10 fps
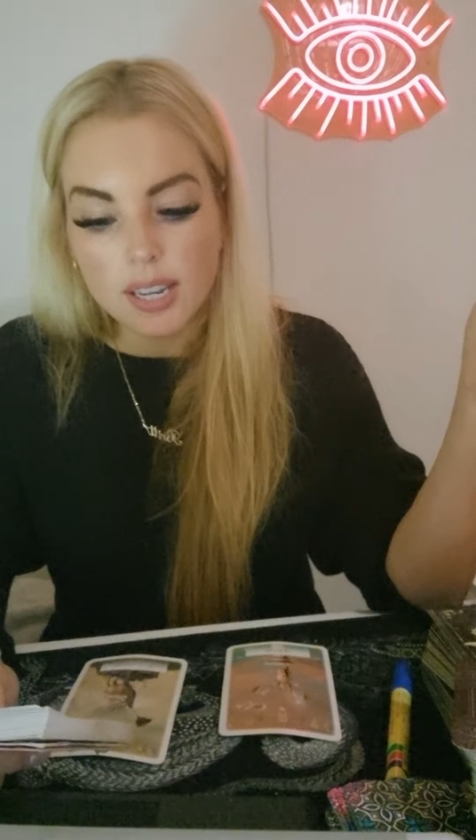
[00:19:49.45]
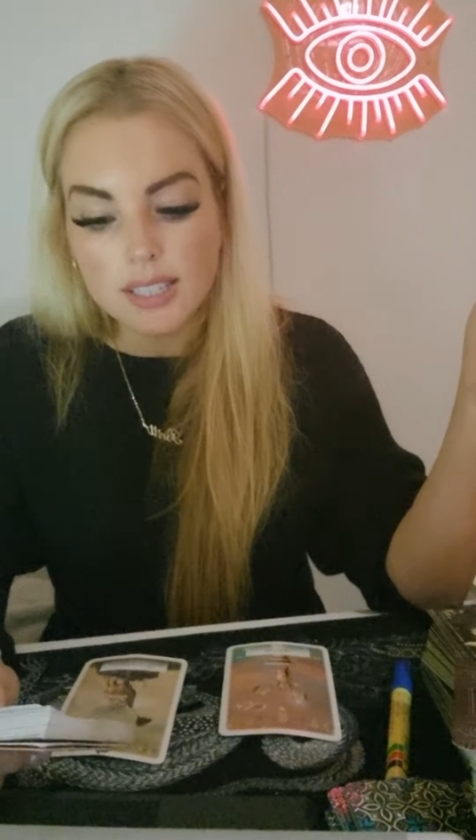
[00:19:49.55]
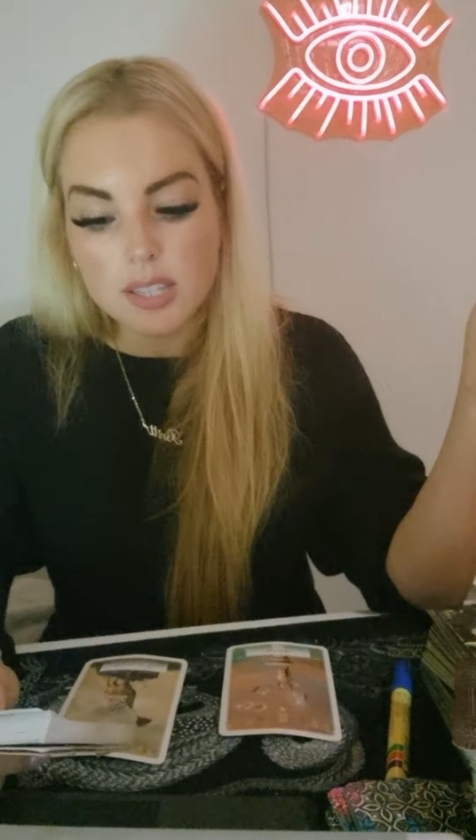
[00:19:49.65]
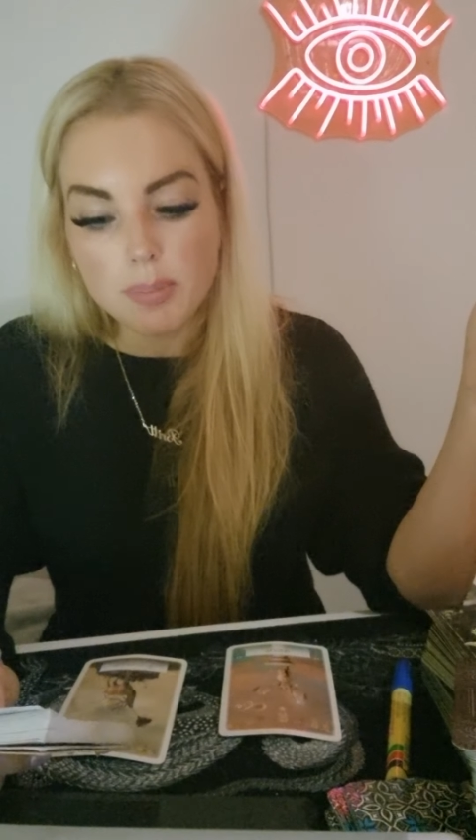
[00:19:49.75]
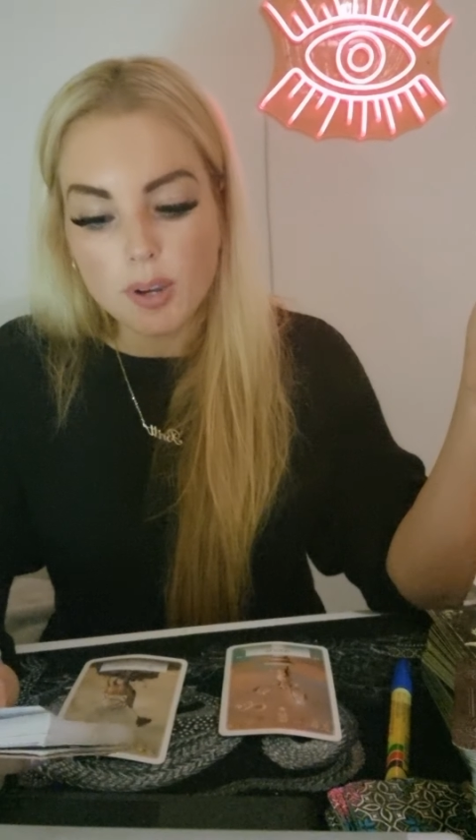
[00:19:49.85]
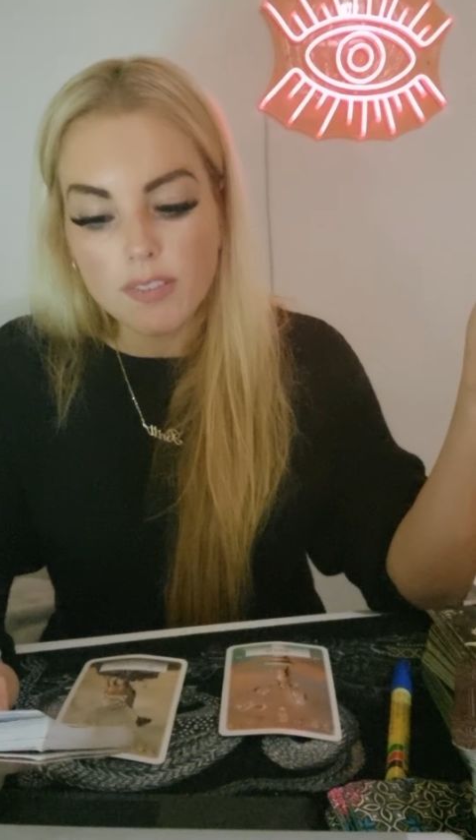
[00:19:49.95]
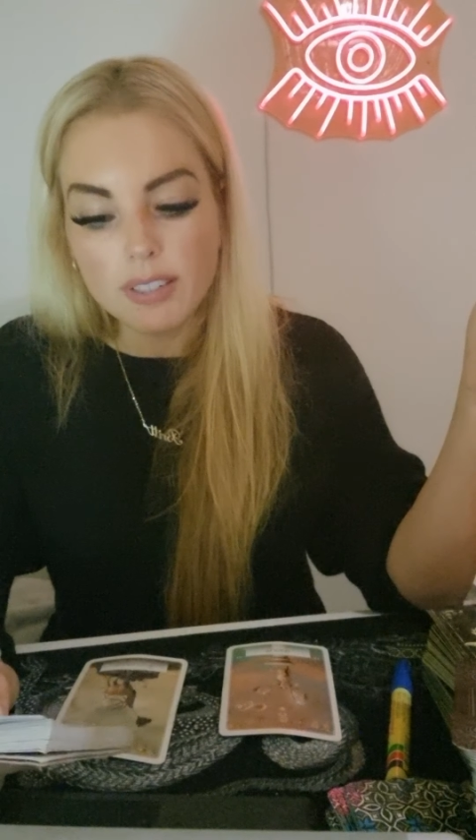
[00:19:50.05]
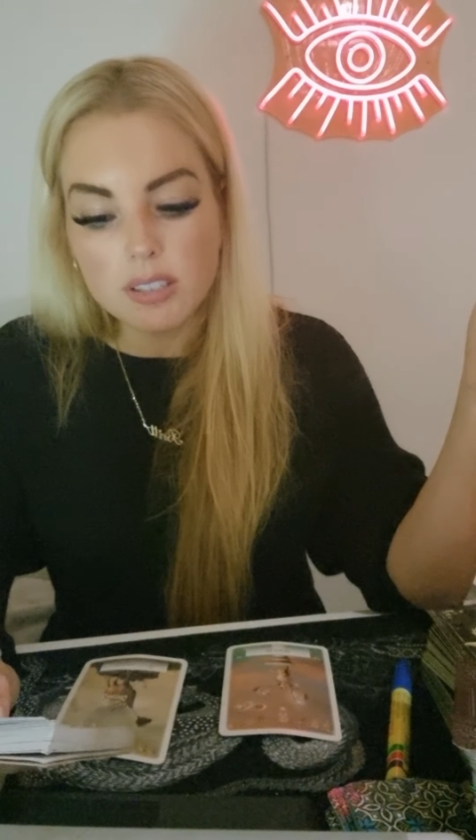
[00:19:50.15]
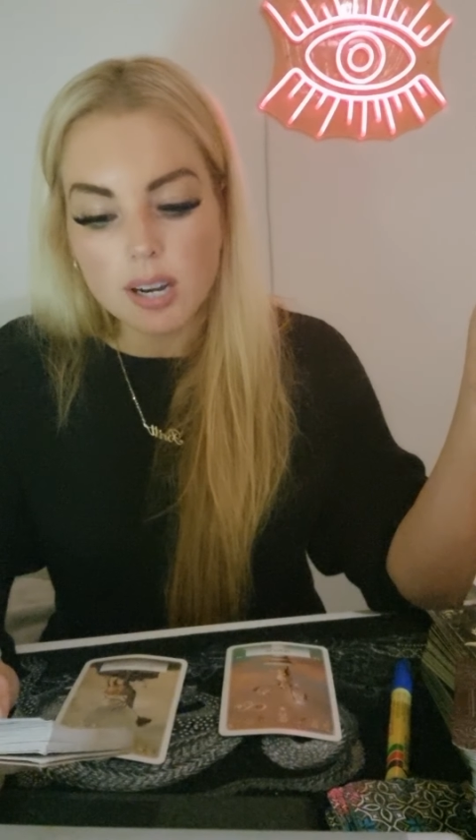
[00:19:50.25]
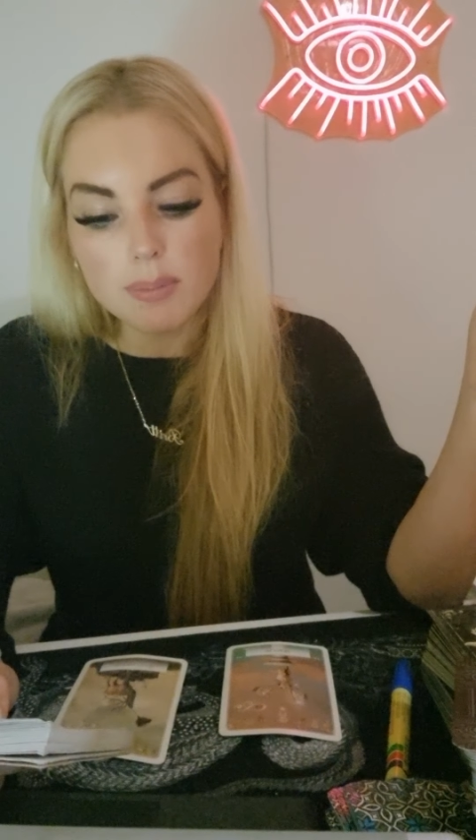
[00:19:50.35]
It's the
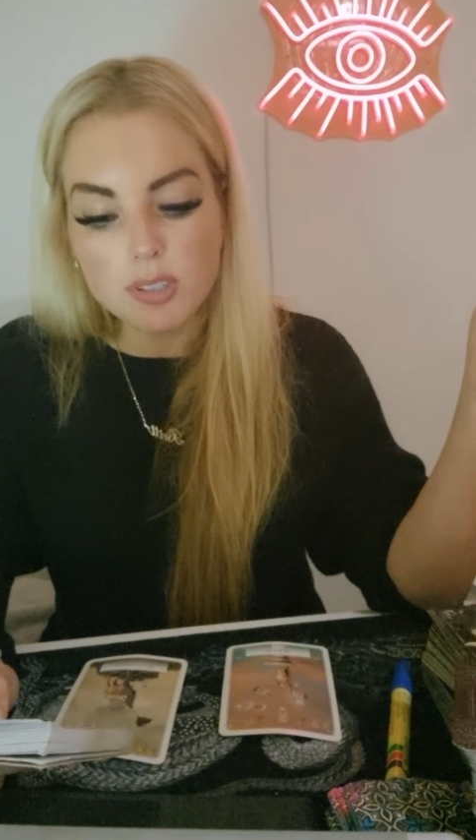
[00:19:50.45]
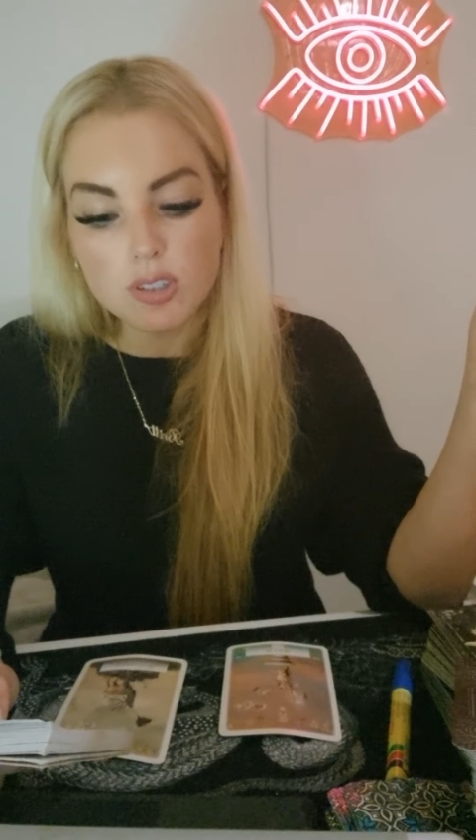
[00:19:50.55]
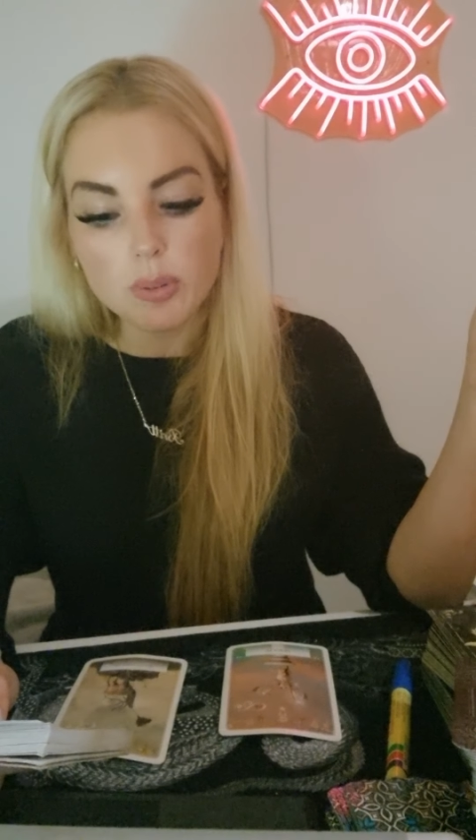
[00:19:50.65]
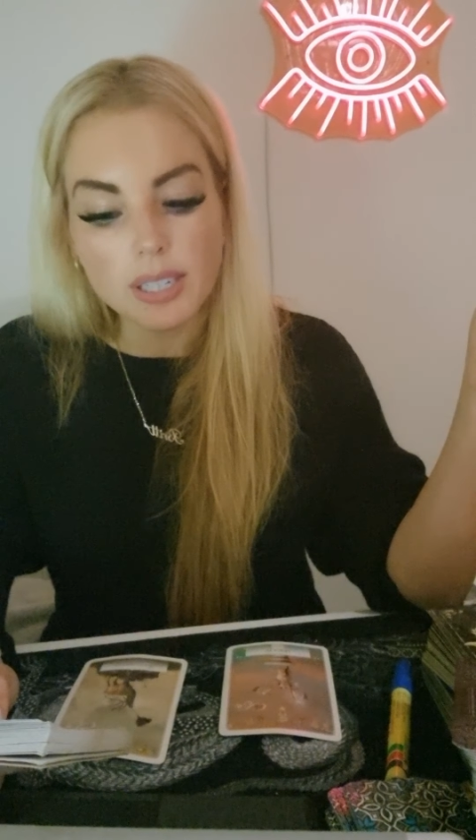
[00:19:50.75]
perfect time to do an